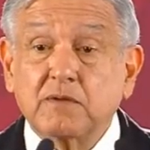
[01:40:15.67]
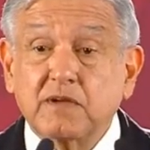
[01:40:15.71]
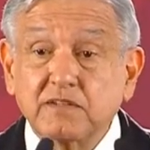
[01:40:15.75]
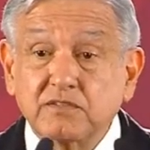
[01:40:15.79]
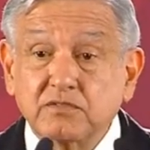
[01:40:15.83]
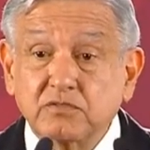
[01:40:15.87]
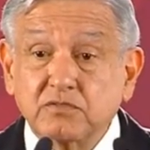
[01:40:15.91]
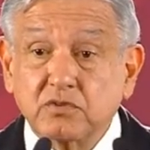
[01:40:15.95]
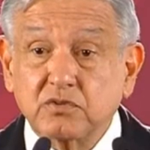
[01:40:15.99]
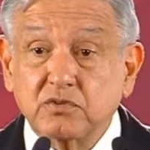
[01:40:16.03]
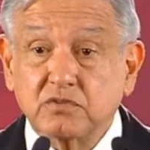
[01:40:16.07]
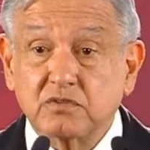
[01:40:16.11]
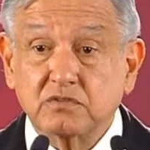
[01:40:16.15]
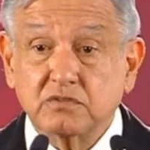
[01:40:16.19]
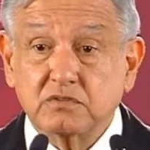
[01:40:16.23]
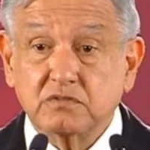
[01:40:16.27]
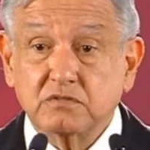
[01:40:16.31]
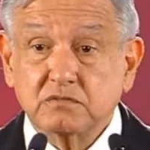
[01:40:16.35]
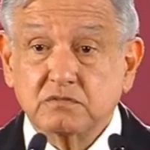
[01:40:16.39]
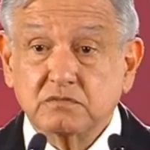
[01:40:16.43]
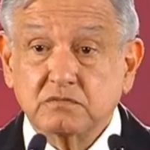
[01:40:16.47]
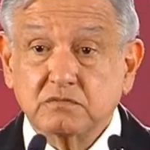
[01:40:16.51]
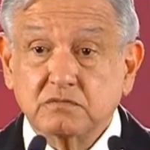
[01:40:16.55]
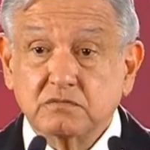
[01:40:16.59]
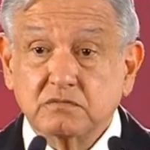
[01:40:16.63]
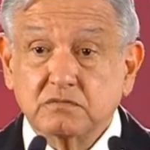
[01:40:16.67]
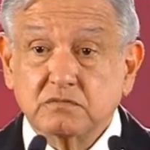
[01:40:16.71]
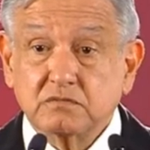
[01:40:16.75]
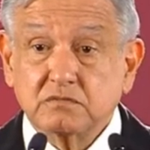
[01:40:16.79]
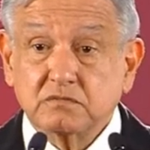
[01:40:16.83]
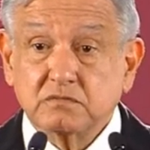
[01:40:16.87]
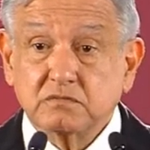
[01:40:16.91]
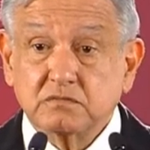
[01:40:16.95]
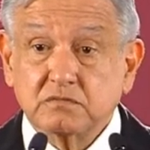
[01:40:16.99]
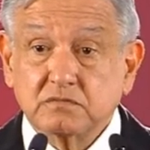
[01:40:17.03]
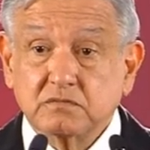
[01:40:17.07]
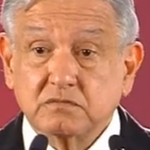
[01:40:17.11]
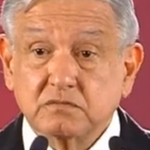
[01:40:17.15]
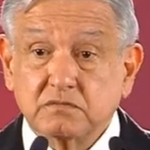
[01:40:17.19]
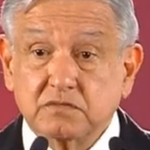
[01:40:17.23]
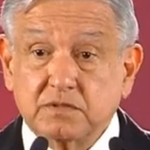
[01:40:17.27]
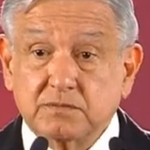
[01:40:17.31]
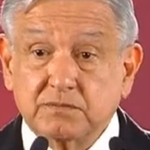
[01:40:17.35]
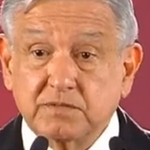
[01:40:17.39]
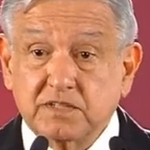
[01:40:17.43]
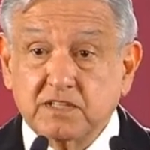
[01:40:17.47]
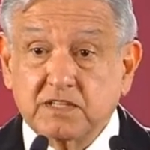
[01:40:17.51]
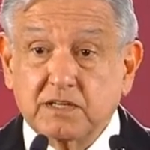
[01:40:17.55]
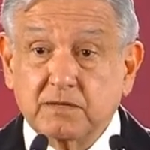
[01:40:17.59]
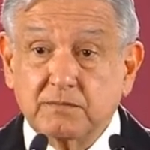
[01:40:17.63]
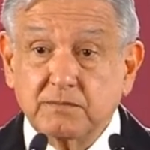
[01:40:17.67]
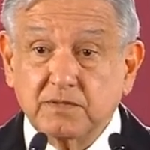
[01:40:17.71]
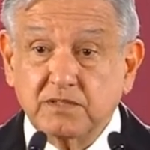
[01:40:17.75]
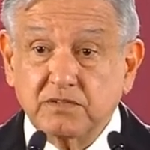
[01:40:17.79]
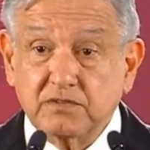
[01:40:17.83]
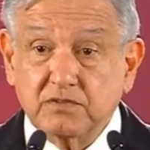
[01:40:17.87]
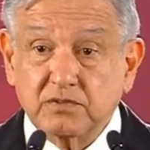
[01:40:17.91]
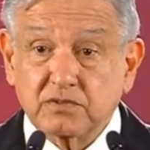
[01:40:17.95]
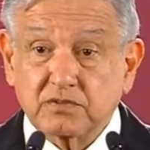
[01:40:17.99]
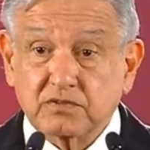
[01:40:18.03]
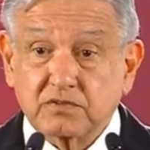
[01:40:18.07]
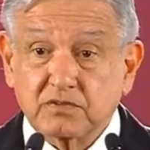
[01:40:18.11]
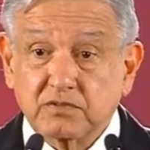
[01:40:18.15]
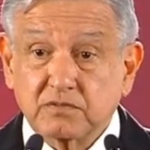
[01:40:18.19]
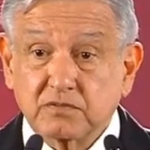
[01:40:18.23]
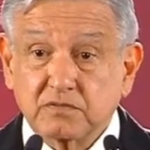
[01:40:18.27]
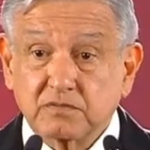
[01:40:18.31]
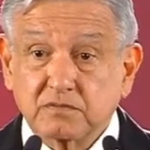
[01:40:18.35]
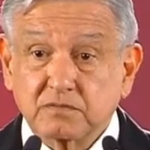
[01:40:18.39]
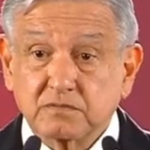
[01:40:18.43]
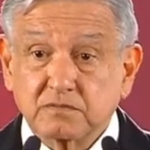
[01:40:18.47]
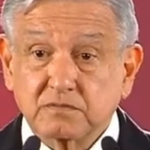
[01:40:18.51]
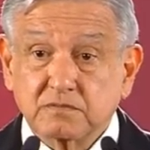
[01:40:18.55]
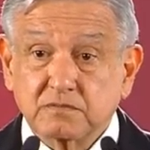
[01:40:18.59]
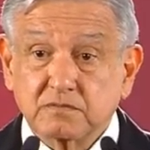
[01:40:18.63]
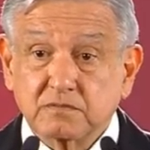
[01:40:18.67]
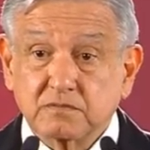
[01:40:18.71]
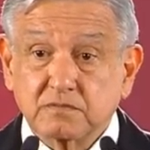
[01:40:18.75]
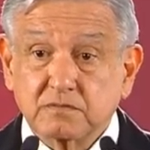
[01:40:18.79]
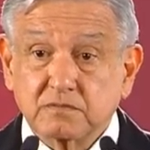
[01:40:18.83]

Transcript: spending of medications, and there was